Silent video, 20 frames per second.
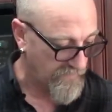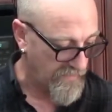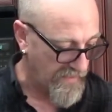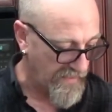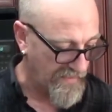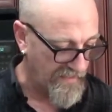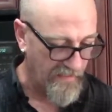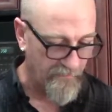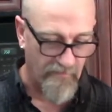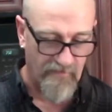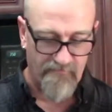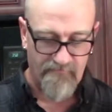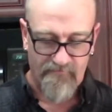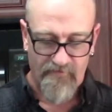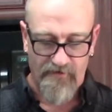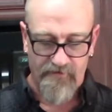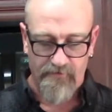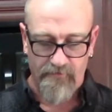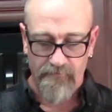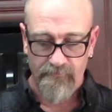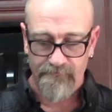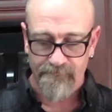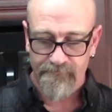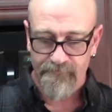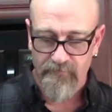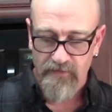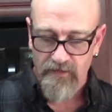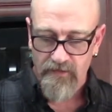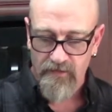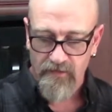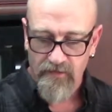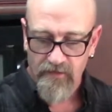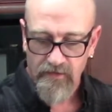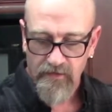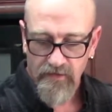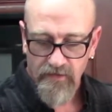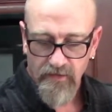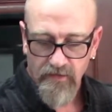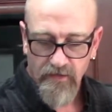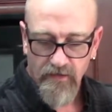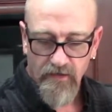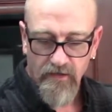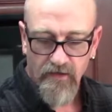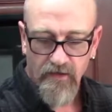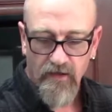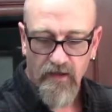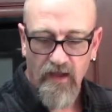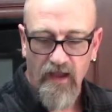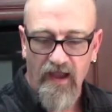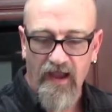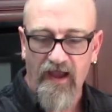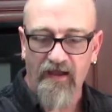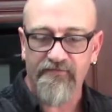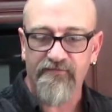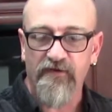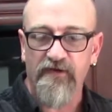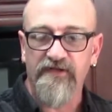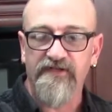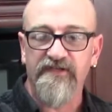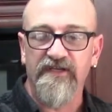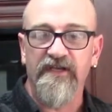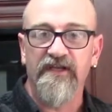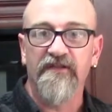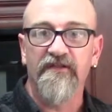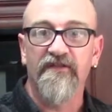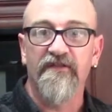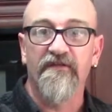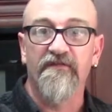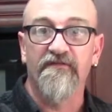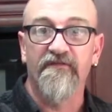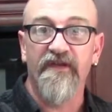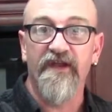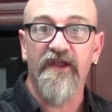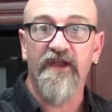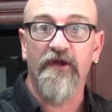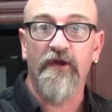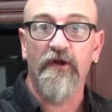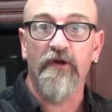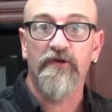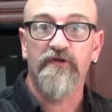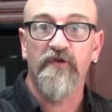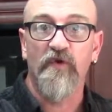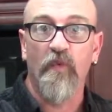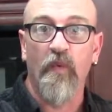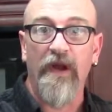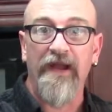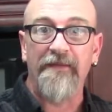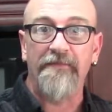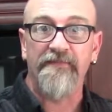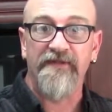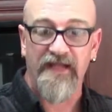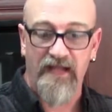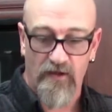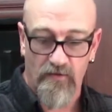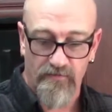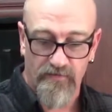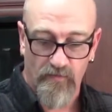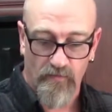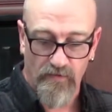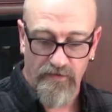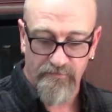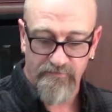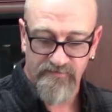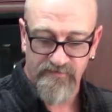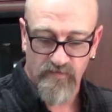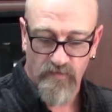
I got my funnel. After it's in the vinegar to wipe down the rims